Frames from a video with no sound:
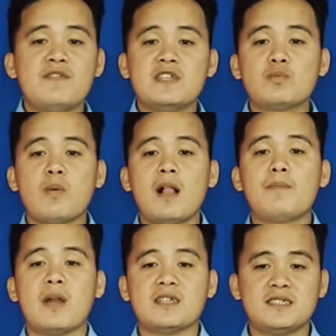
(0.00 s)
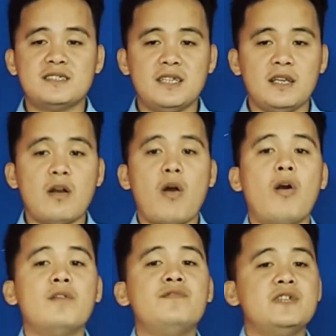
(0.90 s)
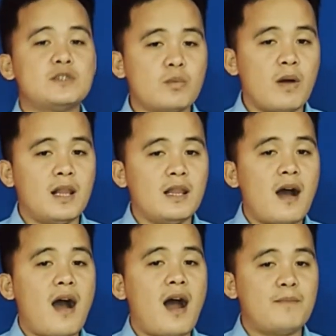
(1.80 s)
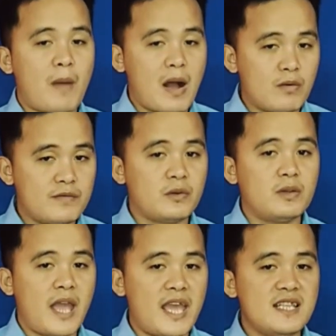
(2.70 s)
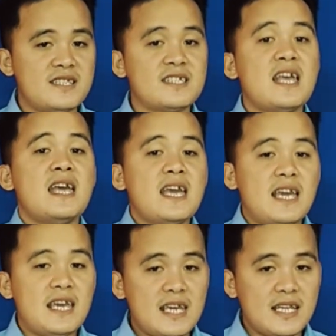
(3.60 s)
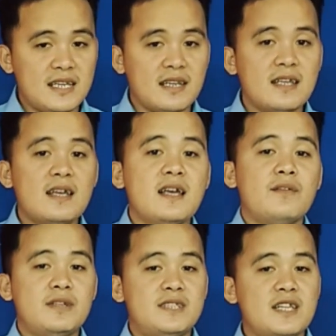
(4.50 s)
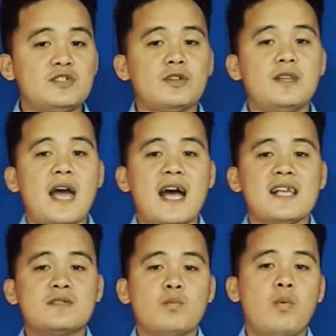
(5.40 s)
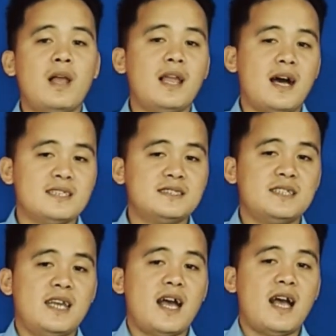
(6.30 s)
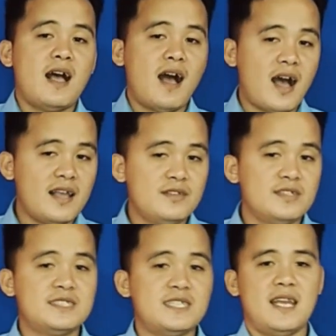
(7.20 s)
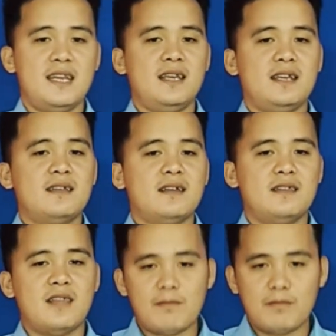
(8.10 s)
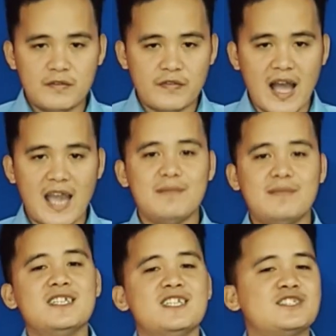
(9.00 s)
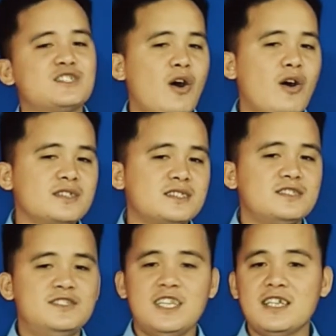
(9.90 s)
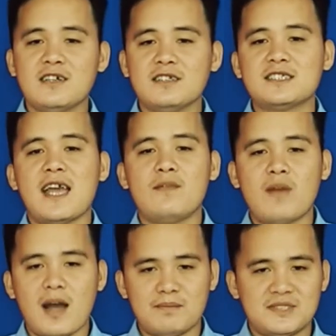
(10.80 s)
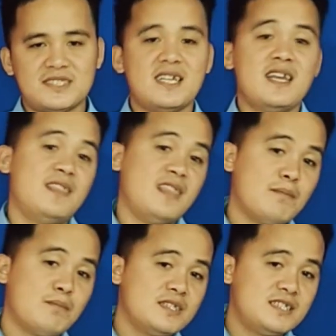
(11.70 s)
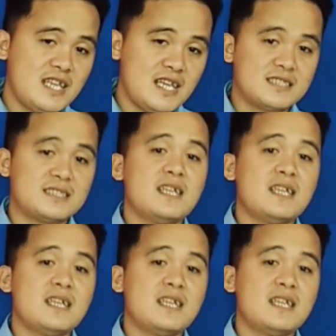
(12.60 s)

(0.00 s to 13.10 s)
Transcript: visual processing or visual are powerful aids in retention as well as understanding. Number 5, songs, jingles, and raps. Number 6,